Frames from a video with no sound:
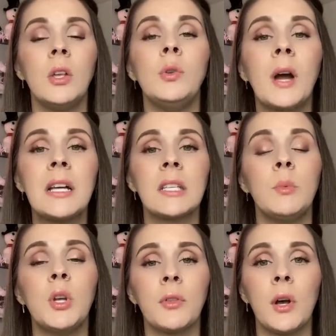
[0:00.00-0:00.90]
You guys leave
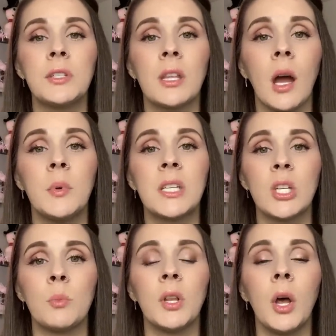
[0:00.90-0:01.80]
me your thoughts in the comment
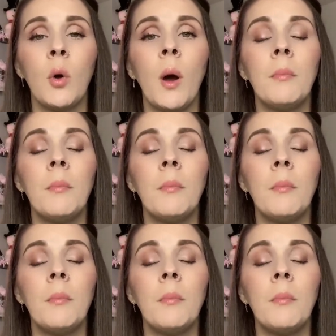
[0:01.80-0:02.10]
section below.